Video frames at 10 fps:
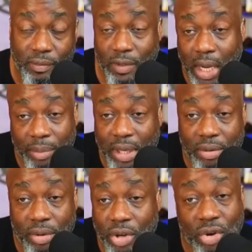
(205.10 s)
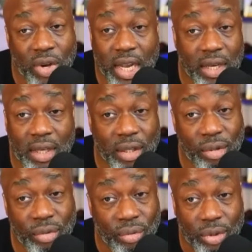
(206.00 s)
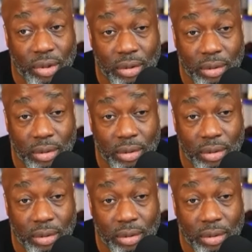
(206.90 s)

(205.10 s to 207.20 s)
I mean, you you don't got nothing to lose.